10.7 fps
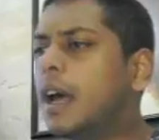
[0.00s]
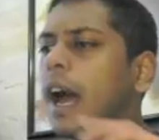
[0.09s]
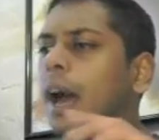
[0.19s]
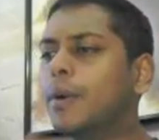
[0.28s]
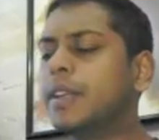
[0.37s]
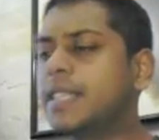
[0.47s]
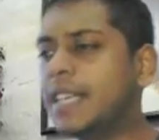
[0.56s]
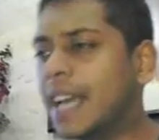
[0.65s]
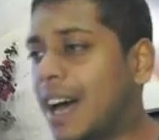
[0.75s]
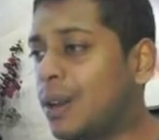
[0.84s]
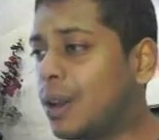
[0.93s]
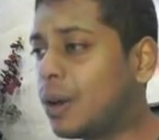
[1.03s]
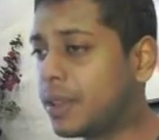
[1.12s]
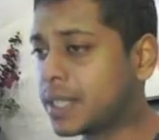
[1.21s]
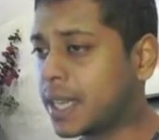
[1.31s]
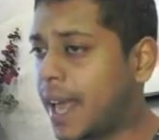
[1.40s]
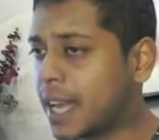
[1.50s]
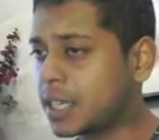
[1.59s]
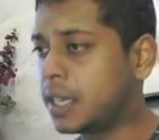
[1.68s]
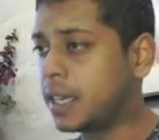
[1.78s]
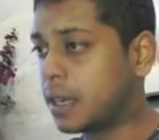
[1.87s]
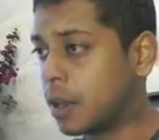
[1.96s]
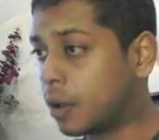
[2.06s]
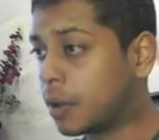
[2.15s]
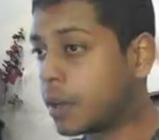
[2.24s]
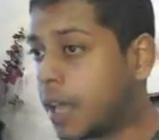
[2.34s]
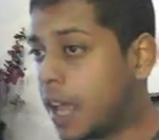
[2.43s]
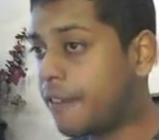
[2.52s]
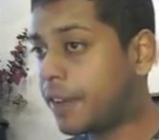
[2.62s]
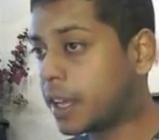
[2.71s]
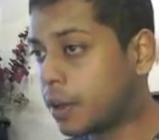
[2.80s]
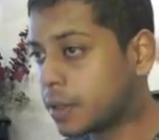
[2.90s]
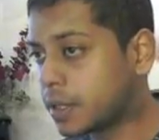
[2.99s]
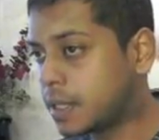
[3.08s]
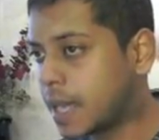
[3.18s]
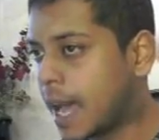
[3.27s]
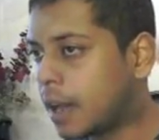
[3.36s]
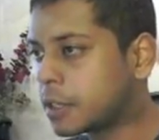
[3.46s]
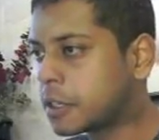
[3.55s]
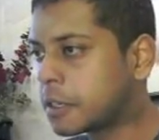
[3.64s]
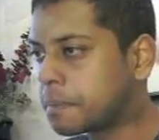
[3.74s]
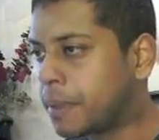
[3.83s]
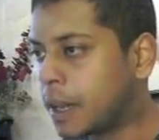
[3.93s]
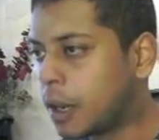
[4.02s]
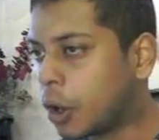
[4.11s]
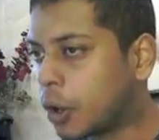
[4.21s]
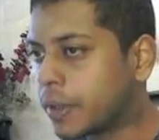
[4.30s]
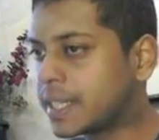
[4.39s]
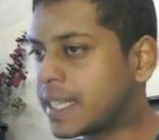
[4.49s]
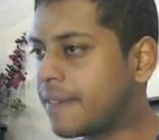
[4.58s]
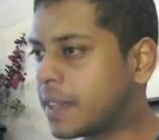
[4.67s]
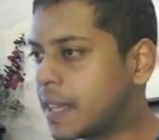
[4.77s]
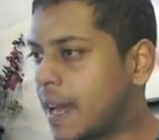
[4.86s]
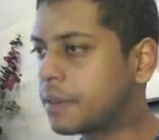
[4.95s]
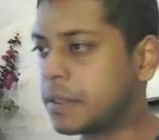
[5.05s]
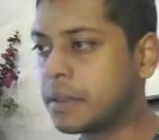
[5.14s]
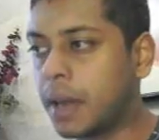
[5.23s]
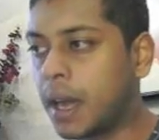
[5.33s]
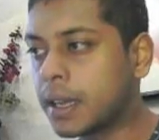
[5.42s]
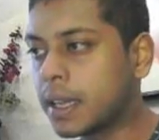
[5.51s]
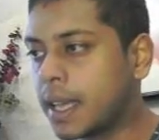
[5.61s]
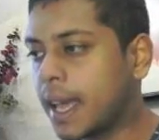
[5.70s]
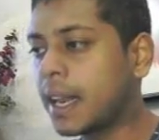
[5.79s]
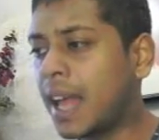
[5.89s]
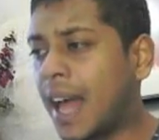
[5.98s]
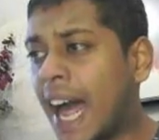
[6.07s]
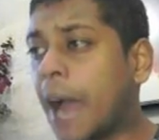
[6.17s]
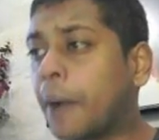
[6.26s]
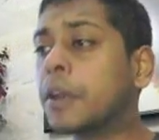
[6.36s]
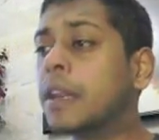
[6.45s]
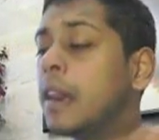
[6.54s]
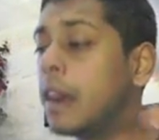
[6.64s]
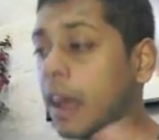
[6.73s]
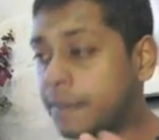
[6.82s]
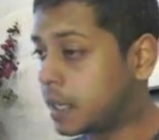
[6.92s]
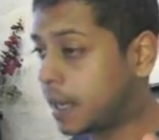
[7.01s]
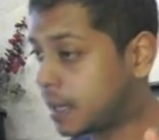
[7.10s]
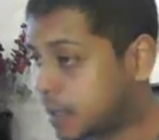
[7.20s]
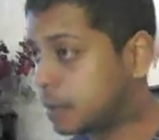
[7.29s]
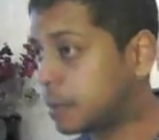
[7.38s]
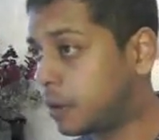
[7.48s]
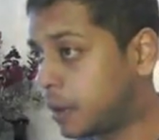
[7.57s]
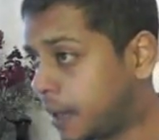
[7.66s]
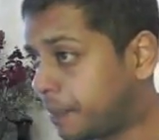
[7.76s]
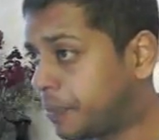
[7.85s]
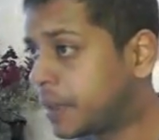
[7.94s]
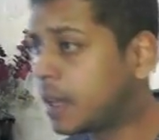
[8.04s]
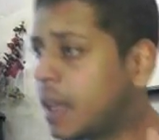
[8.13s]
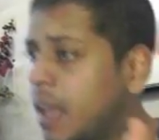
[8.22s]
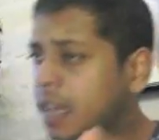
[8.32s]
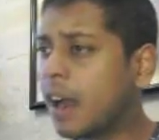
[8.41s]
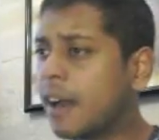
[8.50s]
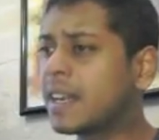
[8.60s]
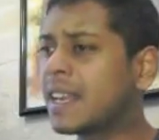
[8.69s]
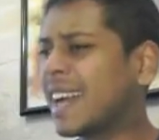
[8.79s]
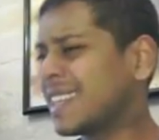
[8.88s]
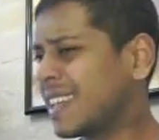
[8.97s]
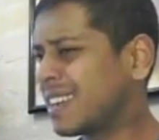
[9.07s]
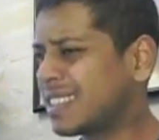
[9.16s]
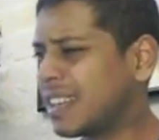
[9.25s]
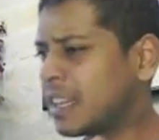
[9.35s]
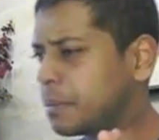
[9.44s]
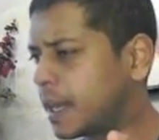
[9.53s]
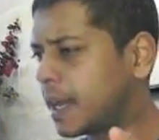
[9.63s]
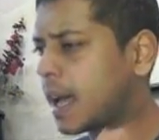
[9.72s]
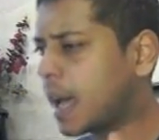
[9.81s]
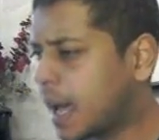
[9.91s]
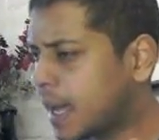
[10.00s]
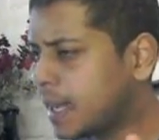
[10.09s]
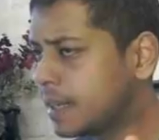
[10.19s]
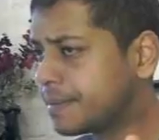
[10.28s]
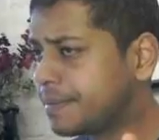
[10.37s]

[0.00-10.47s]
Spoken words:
I want to see how low this can actually go. If it goes down to below the 7,000 mark again, I would love to get some more then. Currently, I think it's a little bit high,